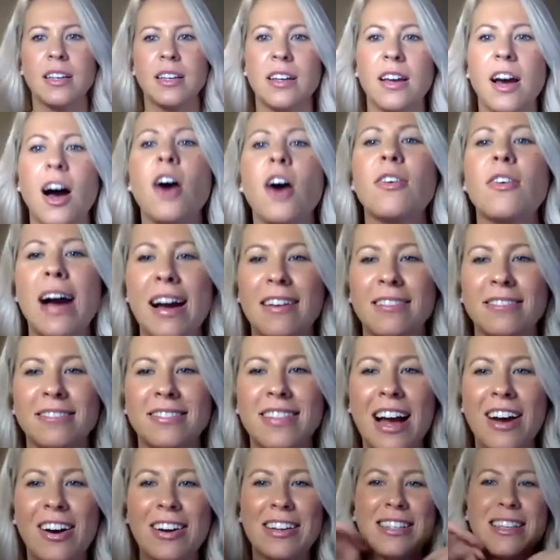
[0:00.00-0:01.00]
Okay,
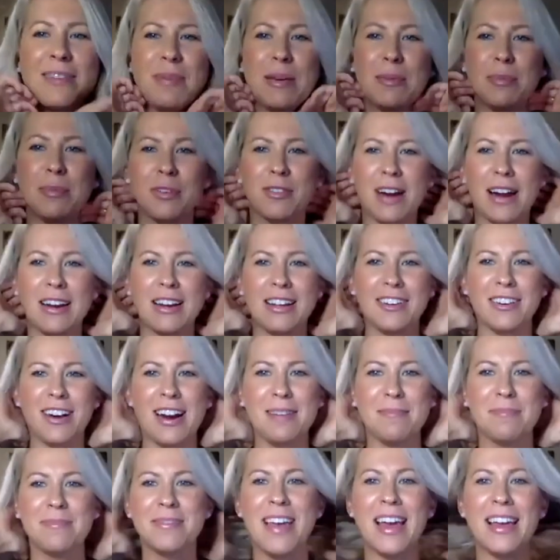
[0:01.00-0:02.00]
now I see people writing great.
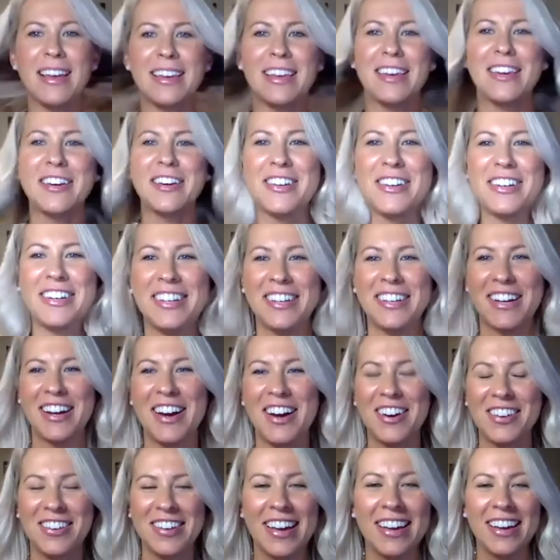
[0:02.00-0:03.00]
Thank you.
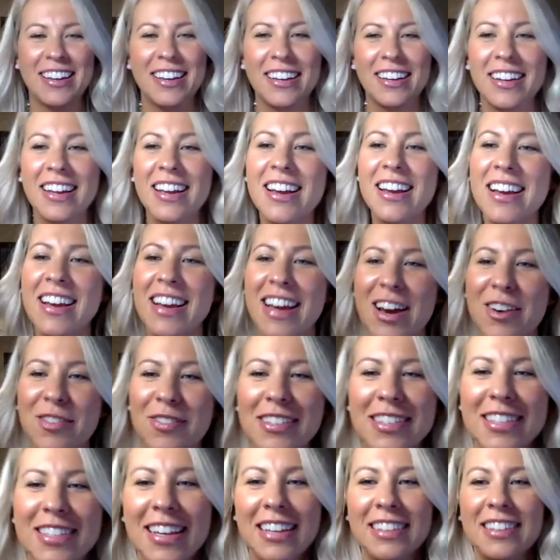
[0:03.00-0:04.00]
Okay, good. It
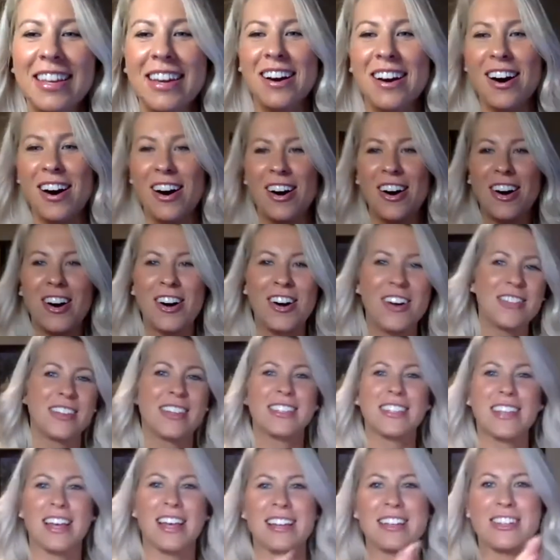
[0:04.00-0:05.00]
was like they all of a
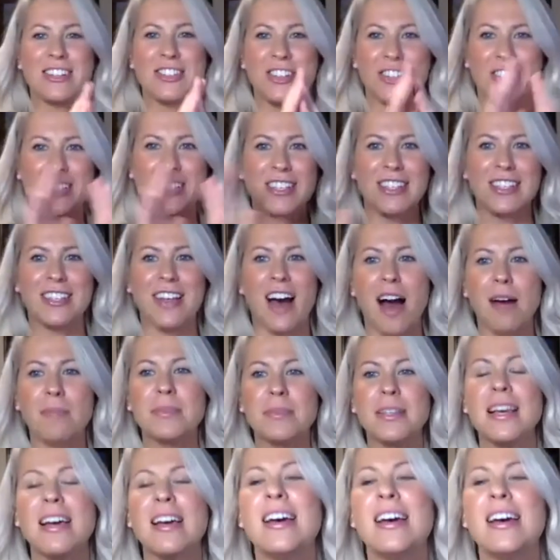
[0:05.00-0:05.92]
sudden just stopped.